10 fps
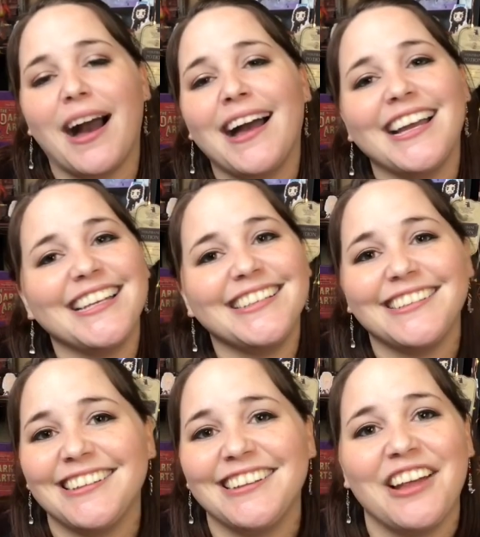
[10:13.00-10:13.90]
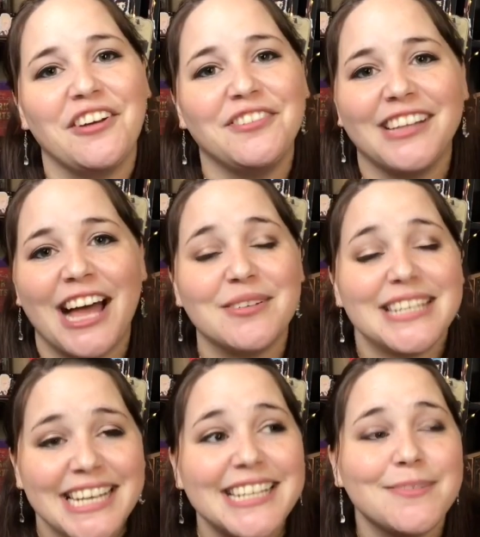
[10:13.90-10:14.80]
I love Klaus.
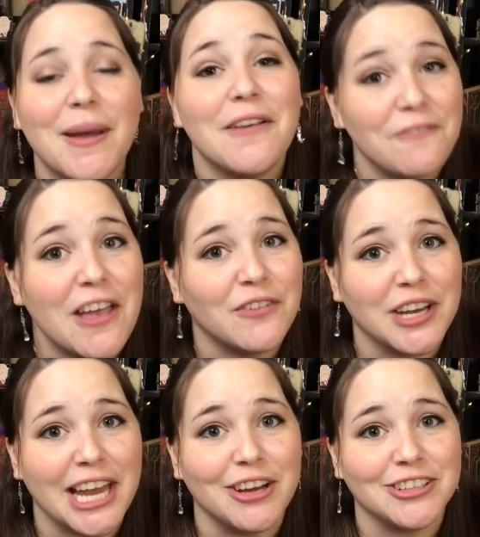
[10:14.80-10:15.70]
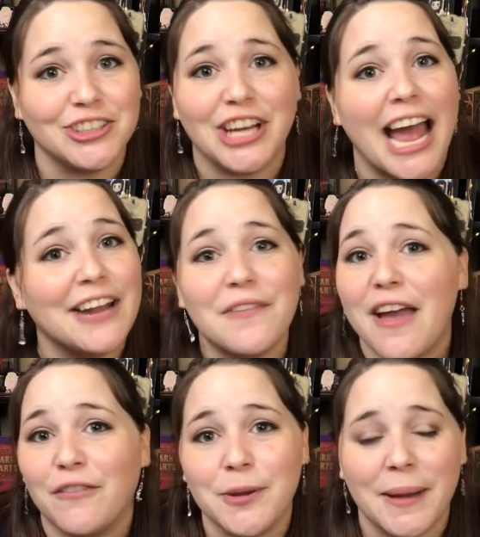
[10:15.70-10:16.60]
He is my favorite character out of
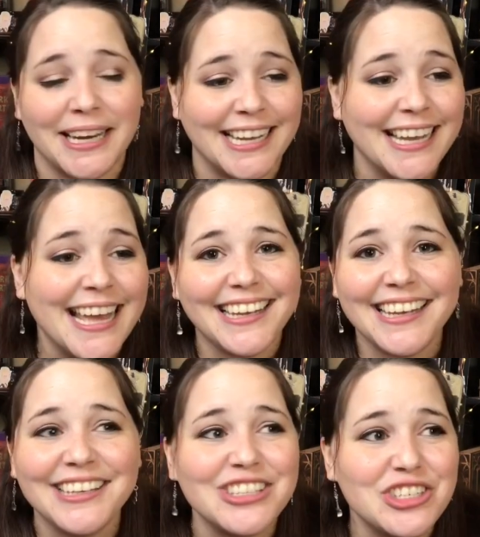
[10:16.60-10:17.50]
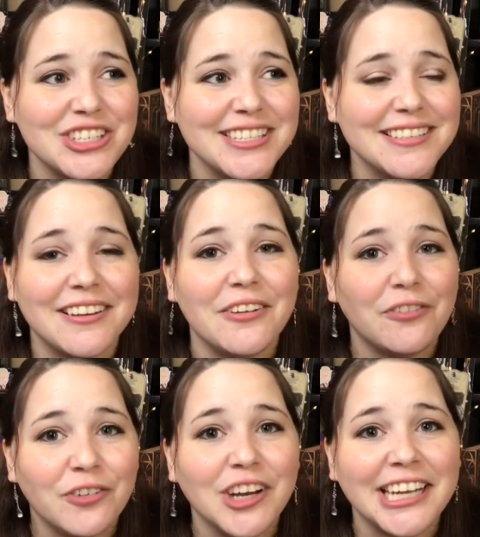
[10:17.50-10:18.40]
everybody. He is just
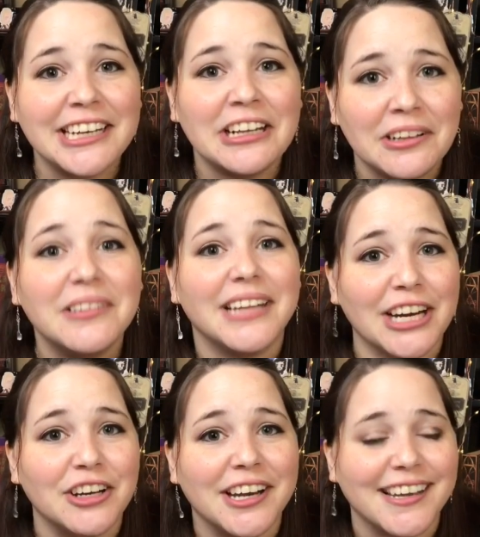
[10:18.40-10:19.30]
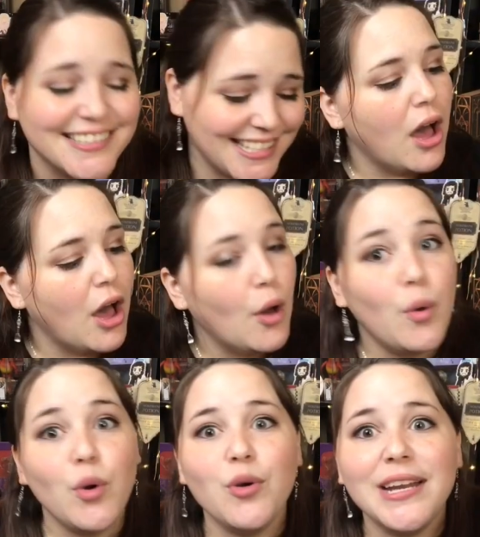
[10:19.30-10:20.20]
freaking hilarious.
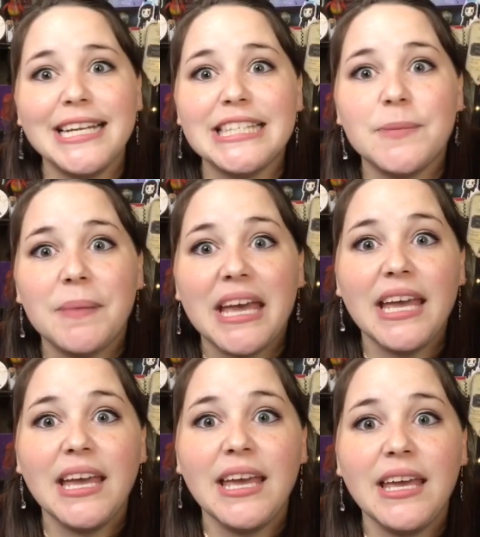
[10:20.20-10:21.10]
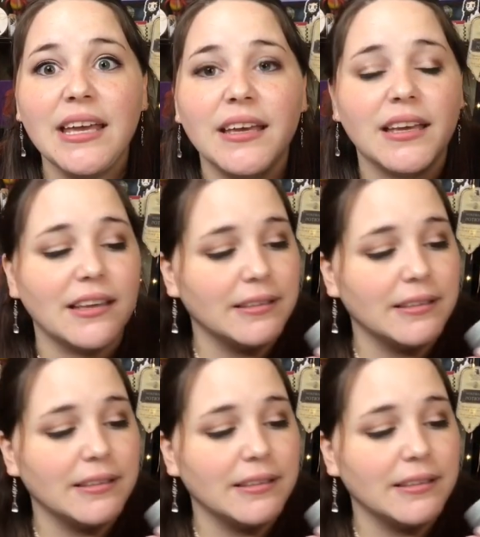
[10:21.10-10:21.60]
Ooh, and it's pink.